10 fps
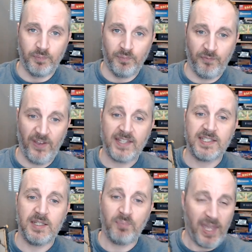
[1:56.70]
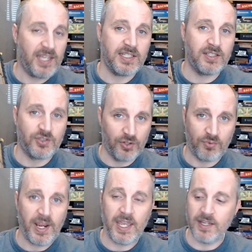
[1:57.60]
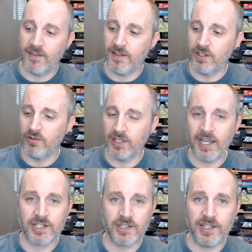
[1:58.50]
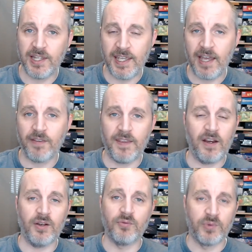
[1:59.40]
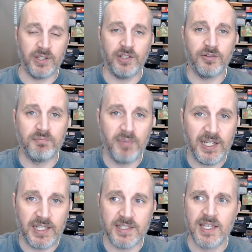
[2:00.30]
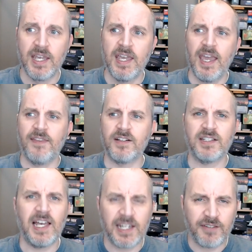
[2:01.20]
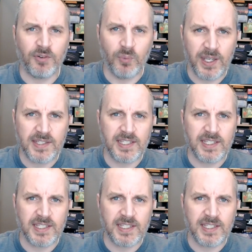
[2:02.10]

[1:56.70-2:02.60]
fancy painted terrain that you could actually lay out there and really good minis. And there's a lot of different ways to